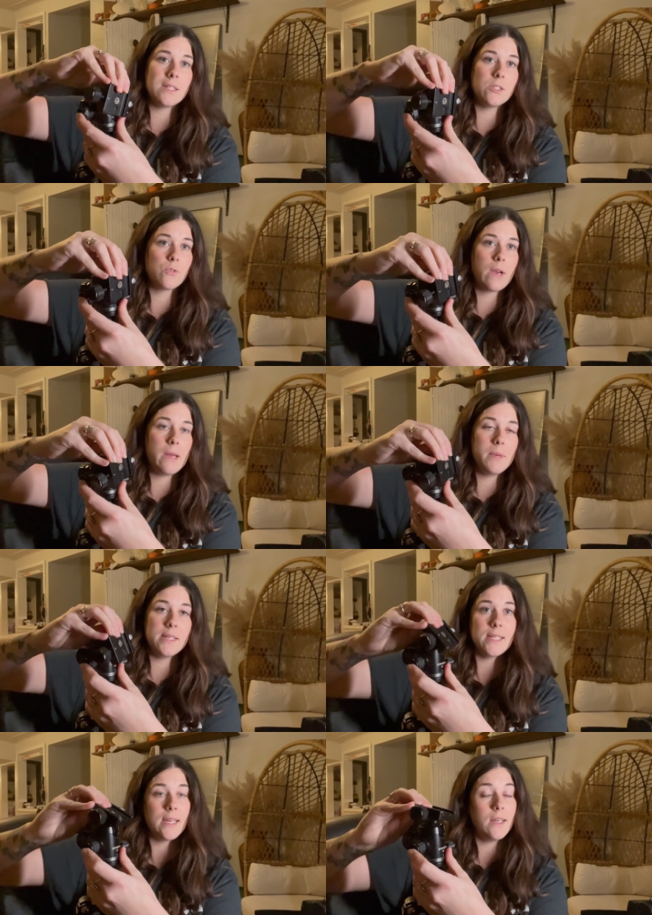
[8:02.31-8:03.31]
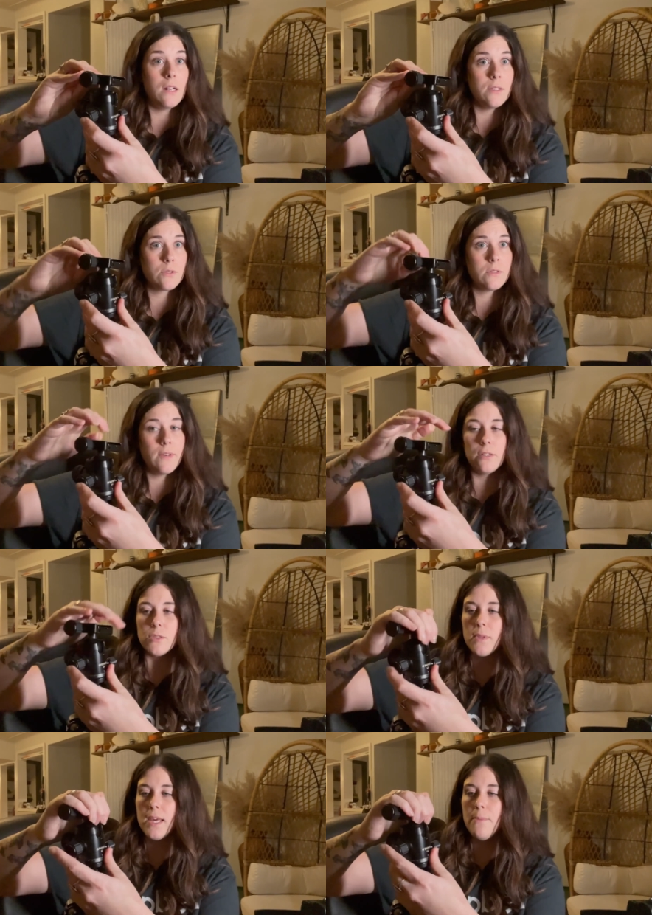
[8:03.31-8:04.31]
It's great because I can get all sorts of
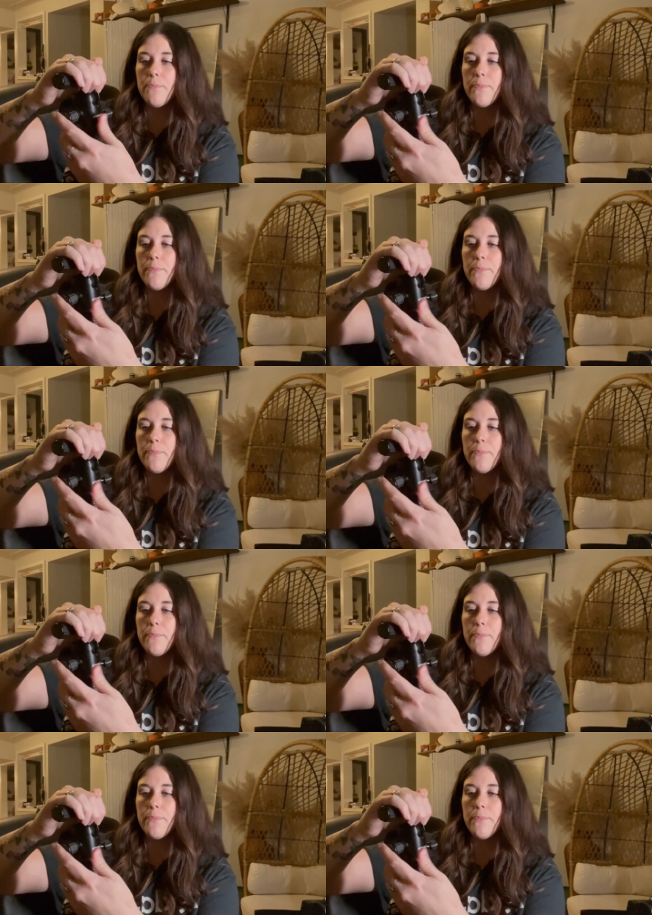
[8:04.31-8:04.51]
angles with it.